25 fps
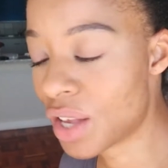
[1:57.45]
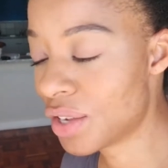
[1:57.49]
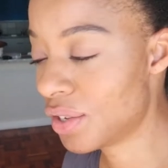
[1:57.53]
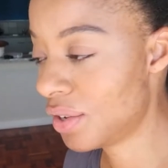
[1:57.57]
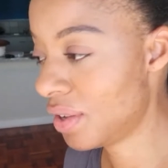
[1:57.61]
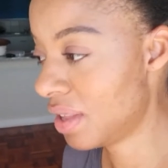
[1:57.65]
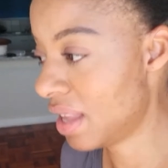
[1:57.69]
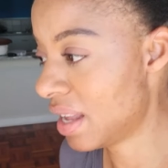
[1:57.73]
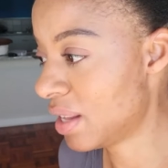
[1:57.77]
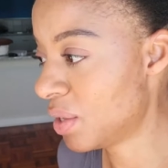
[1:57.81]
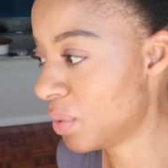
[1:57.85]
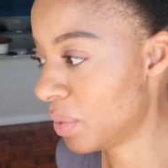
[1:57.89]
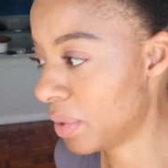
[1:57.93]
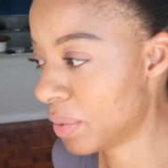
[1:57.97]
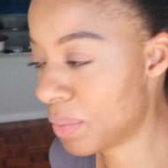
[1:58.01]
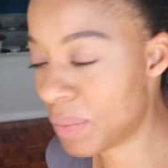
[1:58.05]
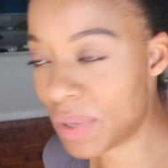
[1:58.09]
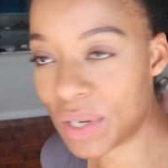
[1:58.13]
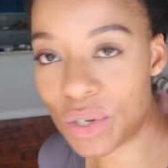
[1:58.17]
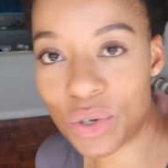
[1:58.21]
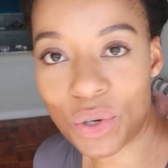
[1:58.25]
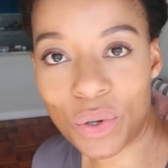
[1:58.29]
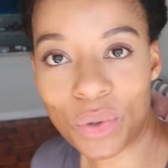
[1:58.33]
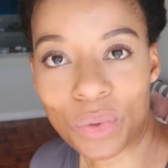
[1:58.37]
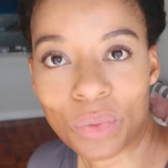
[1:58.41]
So that's what
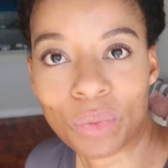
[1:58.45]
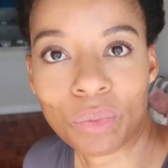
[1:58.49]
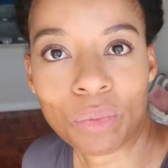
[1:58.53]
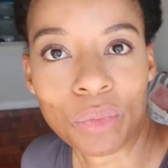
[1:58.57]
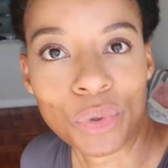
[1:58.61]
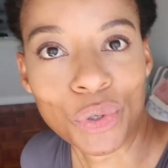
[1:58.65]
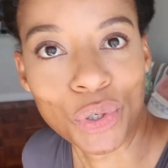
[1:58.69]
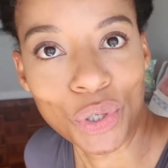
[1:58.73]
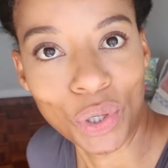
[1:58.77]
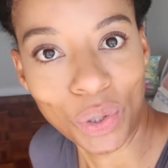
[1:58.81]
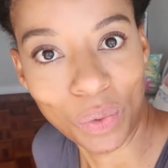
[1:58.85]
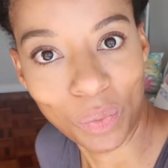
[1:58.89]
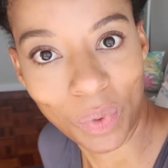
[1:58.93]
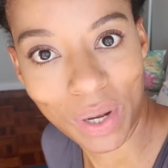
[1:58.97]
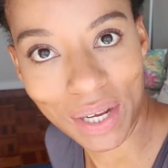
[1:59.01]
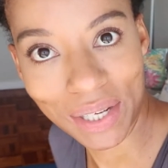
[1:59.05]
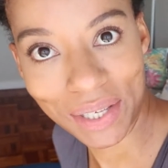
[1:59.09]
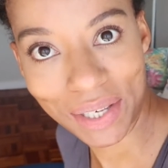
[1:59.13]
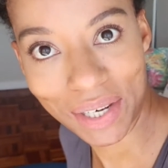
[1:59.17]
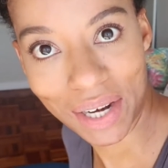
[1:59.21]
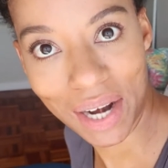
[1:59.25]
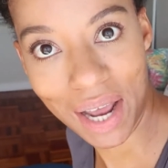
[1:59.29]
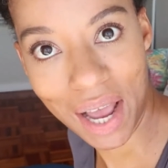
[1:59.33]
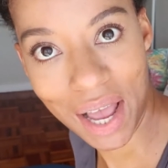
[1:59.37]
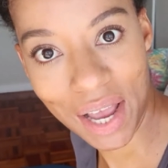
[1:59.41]
we do. So
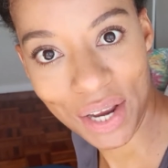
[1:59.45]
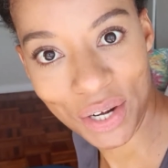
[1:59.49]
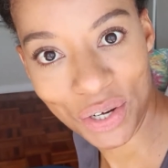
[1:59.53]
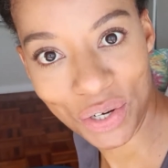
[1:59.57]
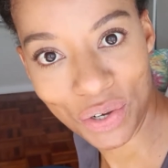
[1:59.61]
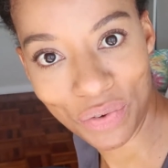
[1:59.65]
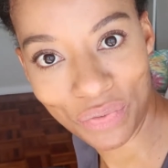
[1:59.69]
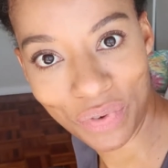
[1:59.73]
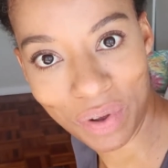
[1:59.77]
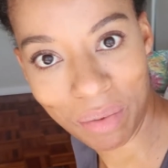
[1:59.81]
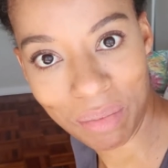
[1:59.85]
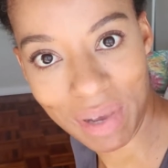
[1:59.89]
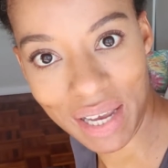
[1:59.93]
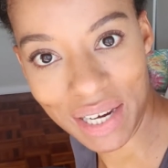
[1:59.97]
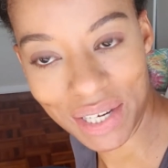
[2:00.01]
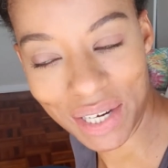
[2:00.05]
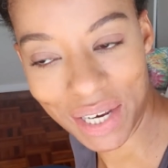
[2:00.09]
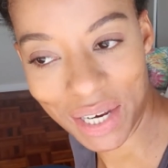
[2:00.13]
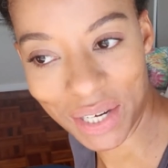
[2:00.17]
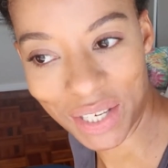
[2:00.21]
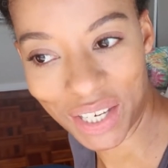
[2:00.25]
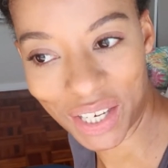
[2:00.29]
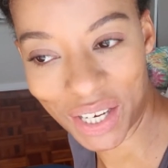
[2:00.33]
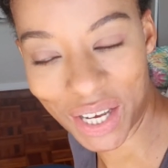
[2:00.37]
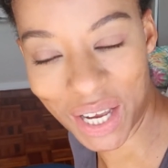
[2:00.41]
what did I do for my
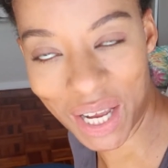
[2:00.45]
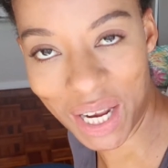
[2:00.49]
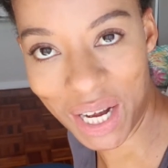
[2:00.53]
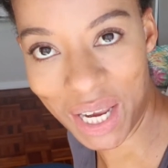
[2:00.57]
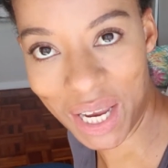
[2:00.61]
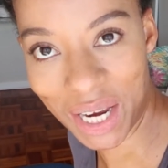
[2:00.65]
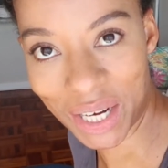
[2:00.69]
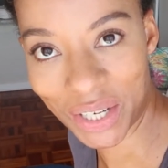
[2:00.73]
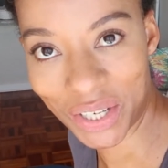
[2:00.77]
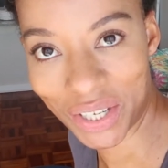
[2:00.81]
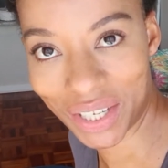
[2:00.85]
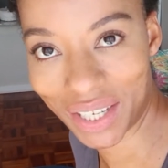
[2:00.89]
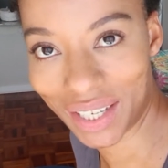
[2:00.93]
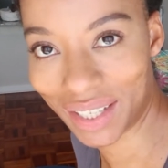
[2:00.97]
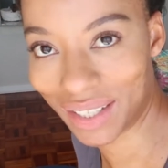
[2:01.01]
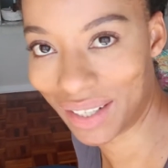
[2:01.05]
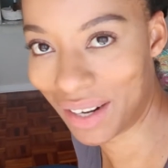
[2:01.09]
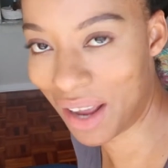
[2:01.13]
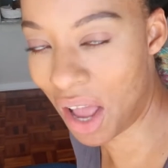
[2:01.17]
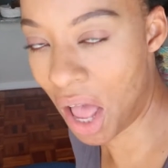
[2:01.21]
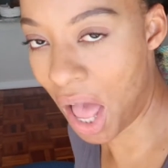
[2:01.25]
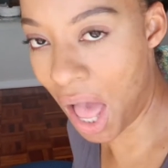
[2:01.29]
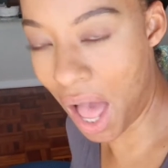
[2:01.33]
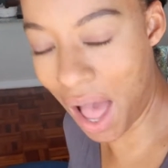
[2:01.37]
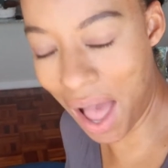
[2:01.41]
data
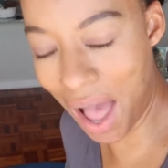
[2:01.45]
collection?